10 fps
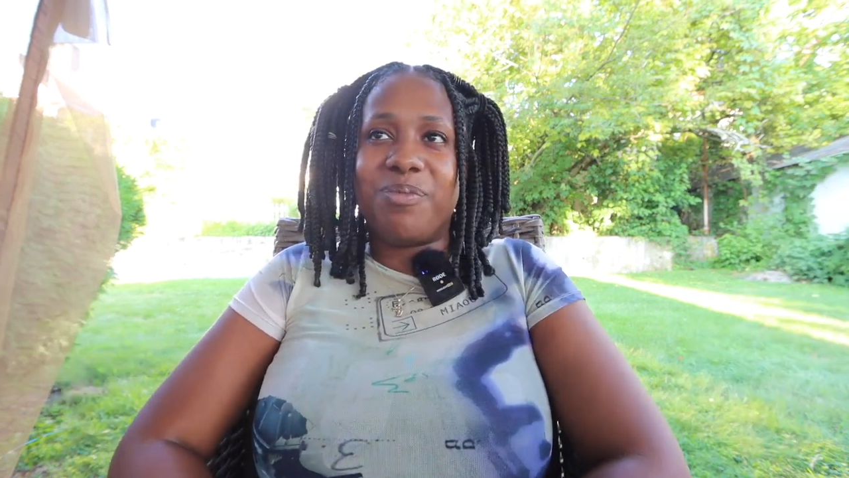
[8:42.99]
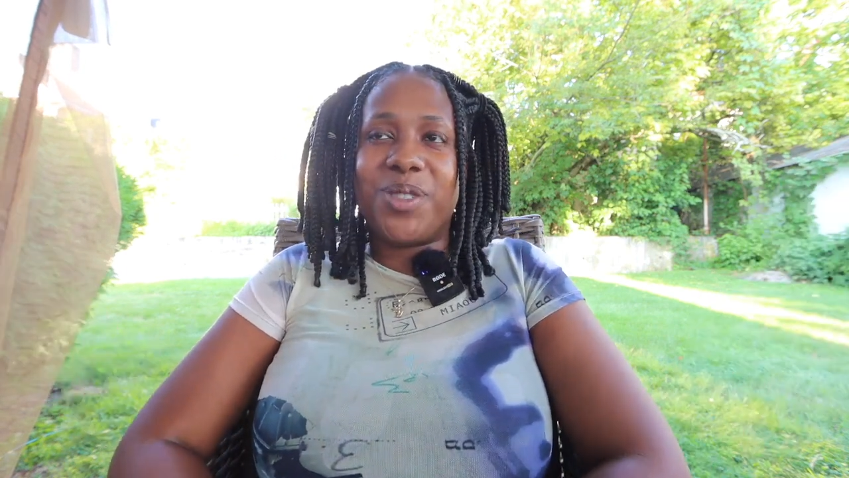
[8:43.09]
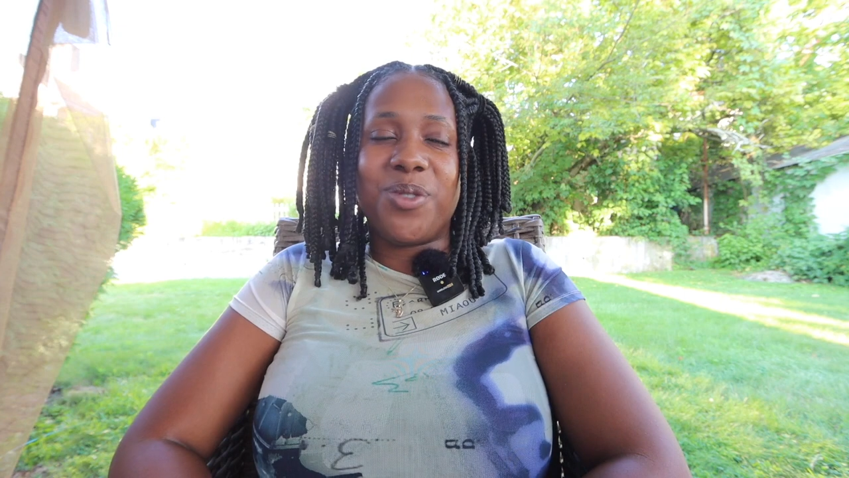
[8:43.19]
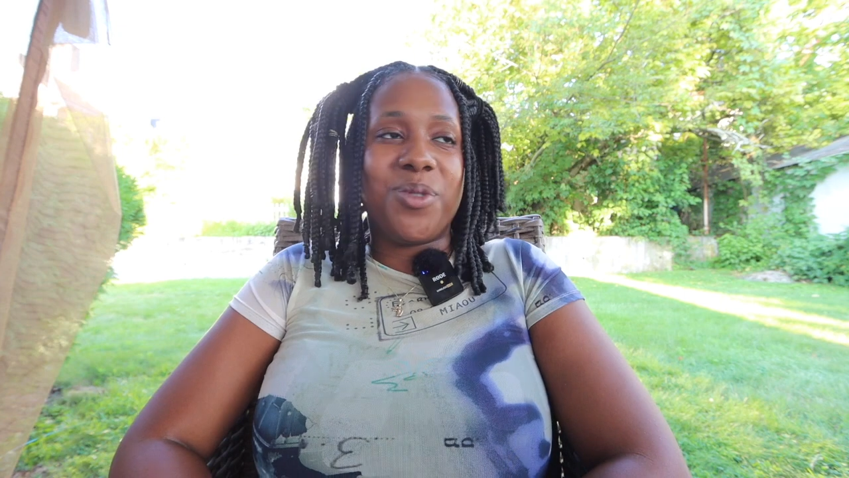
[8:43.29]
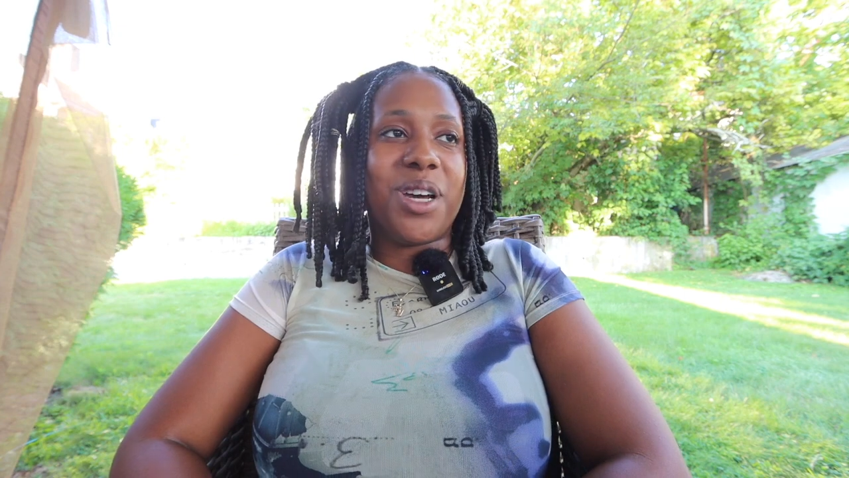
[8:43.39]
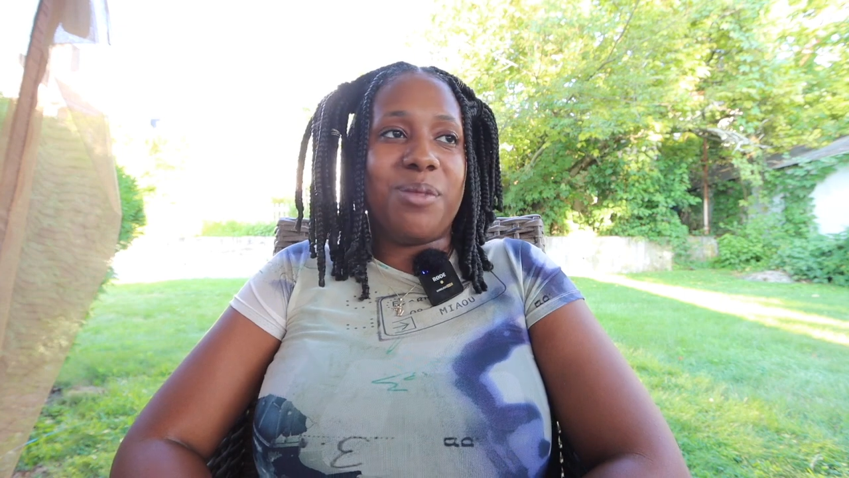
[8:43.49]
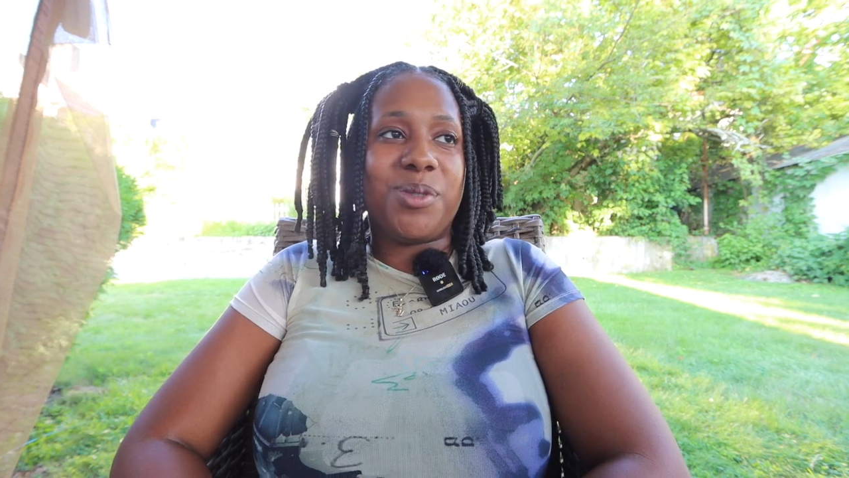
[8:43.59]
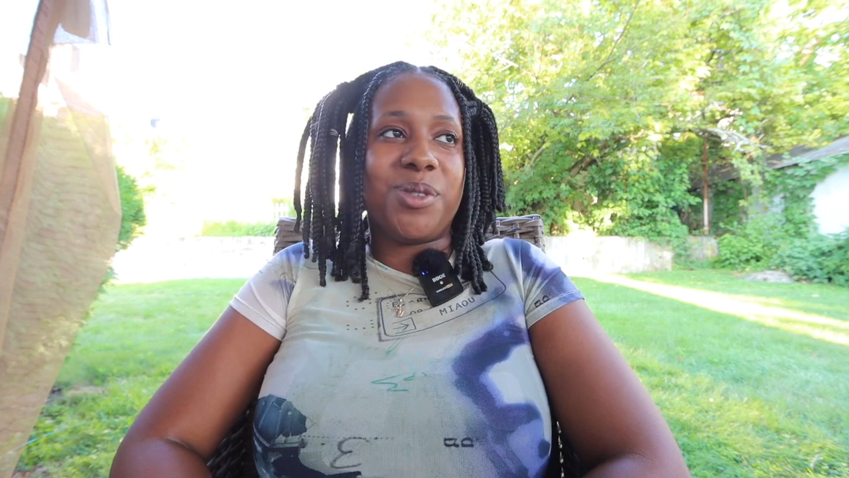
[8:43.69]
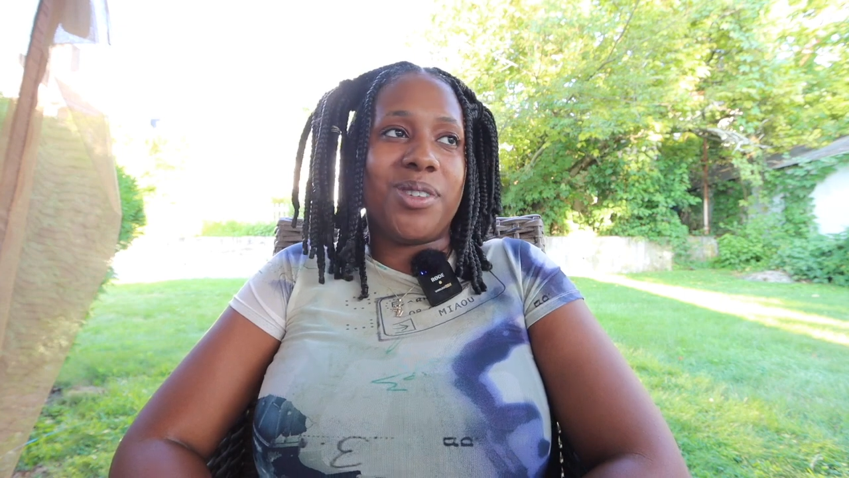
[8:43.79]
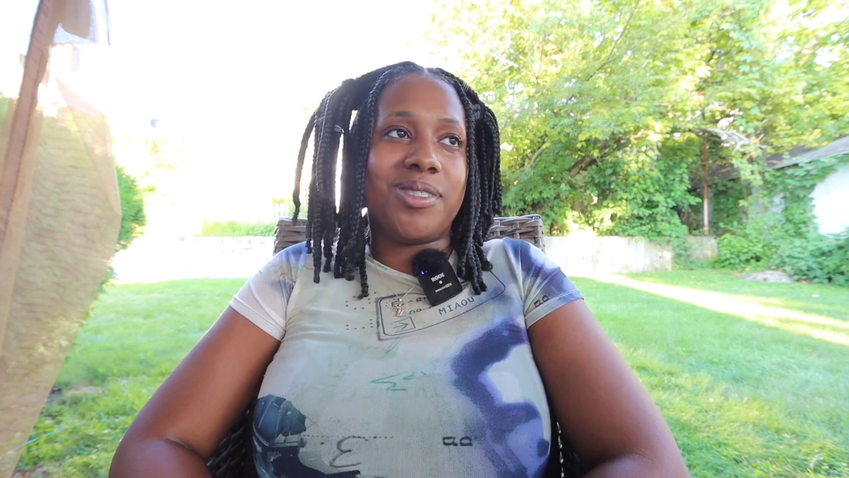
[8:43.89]
soon
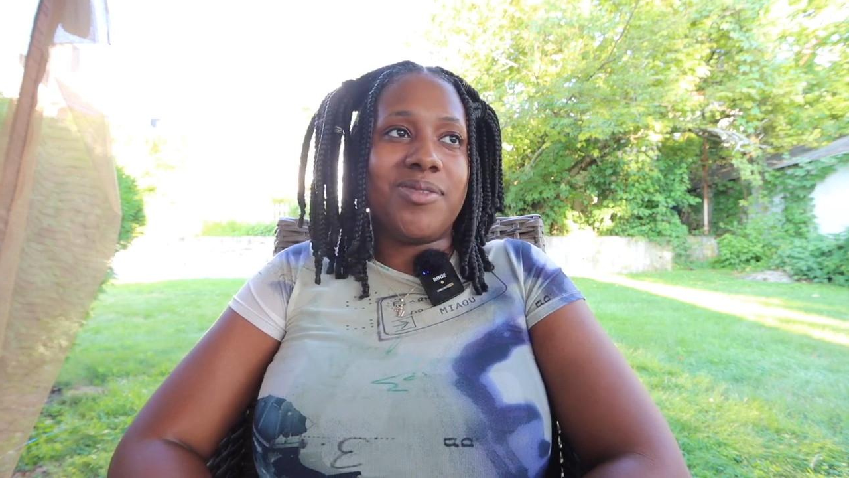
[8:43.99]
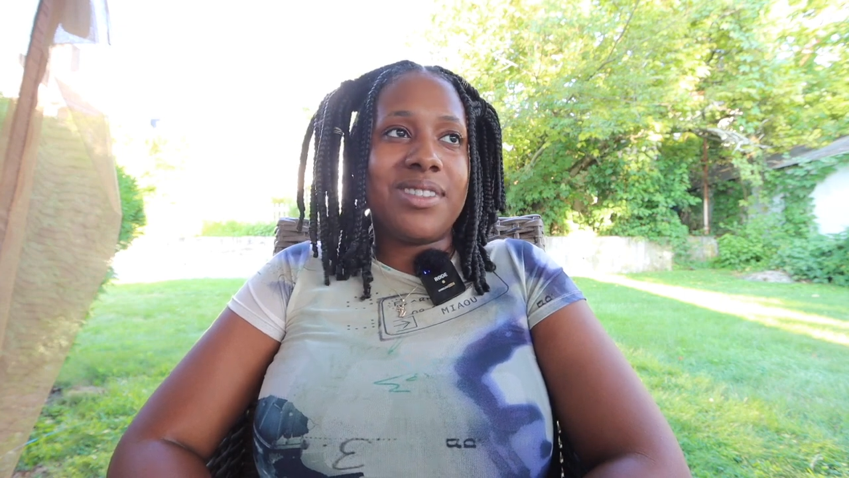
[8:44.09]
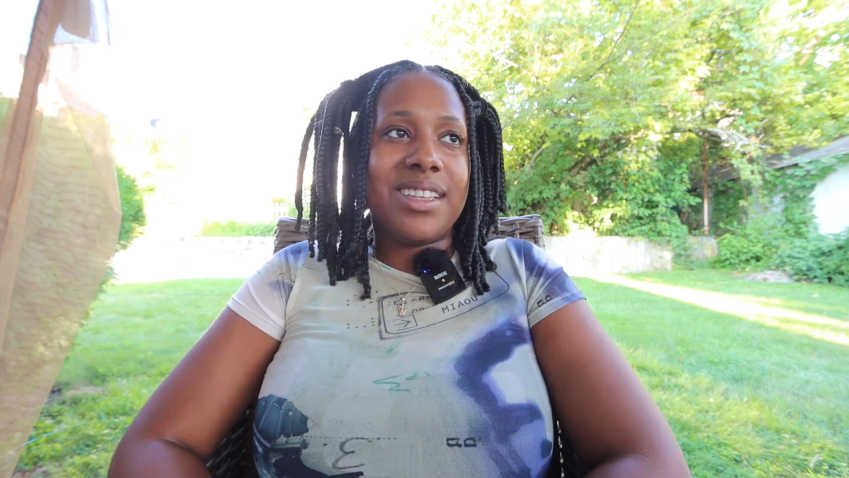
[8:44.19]
comes. So